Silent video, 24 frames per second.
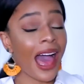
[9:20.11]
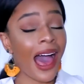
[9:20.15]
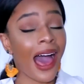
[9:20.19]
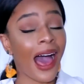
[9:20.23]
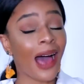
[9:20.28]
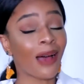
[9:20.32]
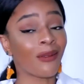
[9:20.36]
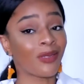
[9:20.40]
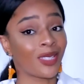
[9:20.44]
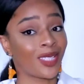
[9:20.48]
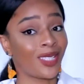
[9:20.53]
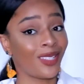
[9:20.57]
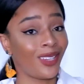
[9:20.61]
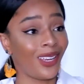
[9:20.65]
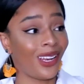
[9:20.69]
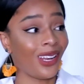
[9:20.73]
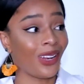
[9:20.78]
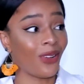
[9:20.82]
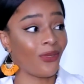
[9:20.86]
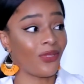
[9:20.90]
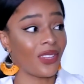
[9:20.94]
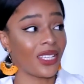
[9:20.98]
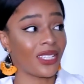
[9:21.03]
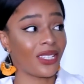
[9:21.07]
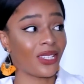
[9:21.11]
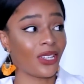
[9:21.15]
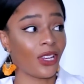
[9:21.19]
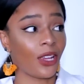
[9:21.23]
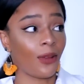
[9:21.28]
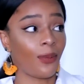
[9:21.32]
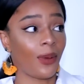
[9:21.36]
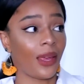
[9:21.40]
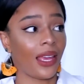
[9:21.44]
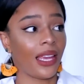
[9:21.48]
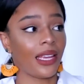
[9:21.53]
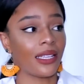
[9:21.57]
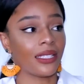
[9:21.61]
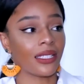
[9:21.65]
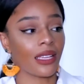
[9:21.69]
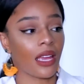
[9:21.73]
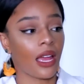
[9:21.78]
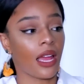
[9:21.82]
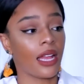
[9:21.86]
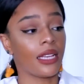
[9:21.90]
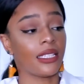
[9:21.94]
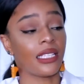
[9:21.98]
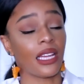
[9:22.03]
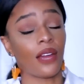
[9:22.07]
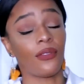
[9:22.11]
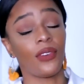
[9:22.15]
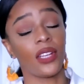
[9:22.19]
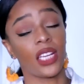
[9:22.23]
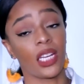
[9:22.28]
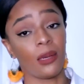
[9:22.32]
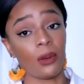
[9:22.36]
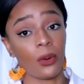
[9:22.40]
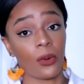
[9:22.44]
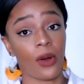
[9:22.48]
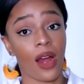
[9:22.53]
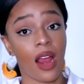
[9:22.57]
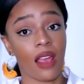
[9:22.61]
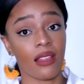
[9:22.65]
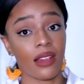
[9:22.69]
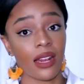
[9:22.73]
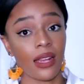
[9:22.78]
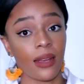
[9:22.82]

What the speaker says: Absolutely love this 2-piece. Definitely going to be wearing